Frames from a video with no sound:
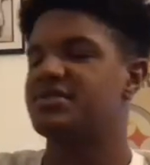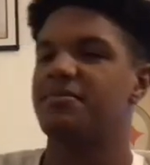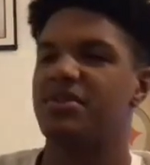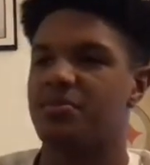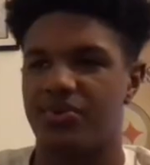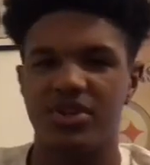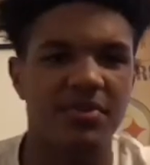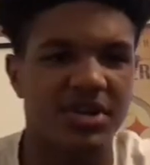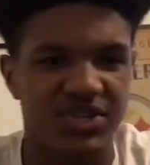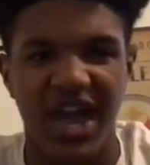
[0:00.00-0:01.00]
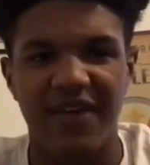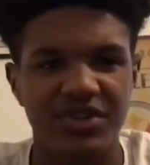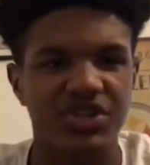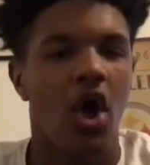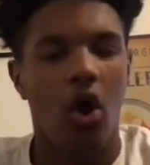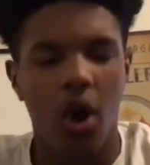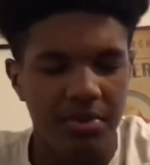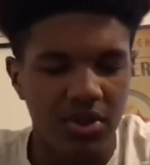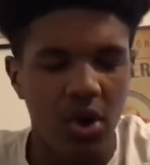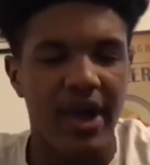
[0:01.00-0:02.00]
They've been pretty much average or
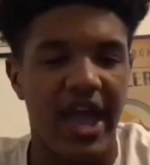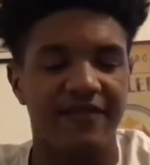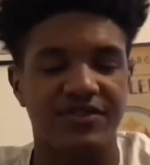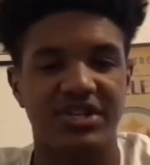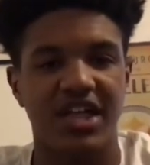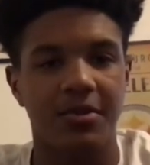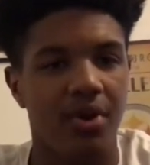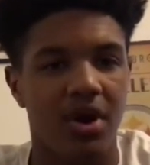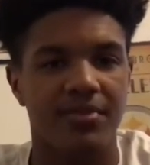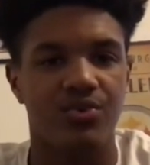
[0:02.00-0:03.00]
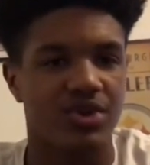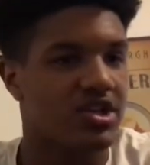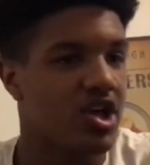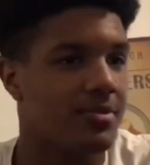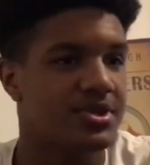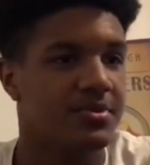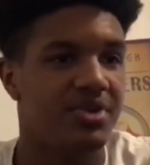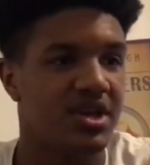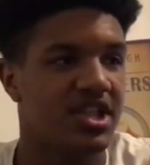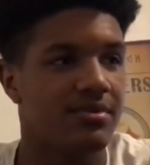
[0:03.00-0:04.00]
below average in that department when it comes to
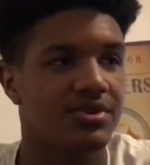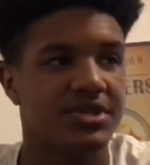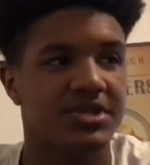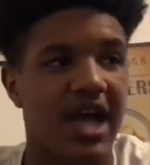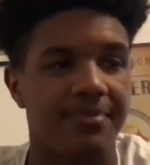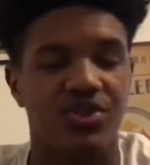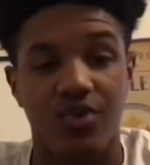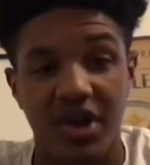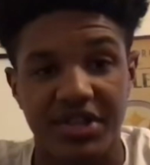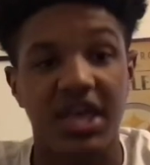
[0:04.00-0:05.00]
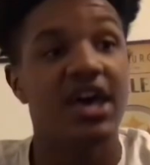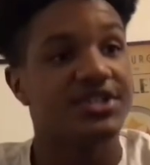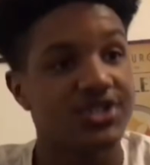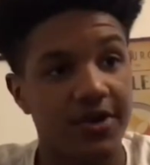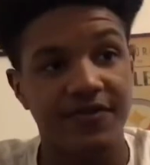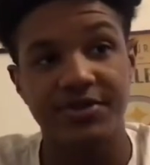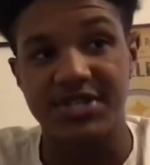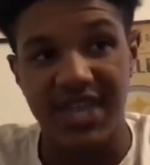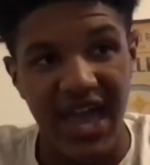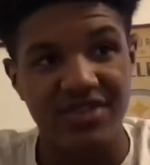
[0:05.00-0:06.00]
being able to stop the run. So if you're
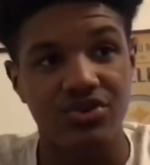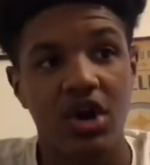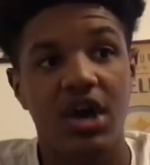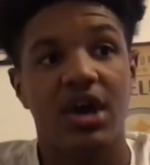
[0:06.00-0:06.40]
Seattle,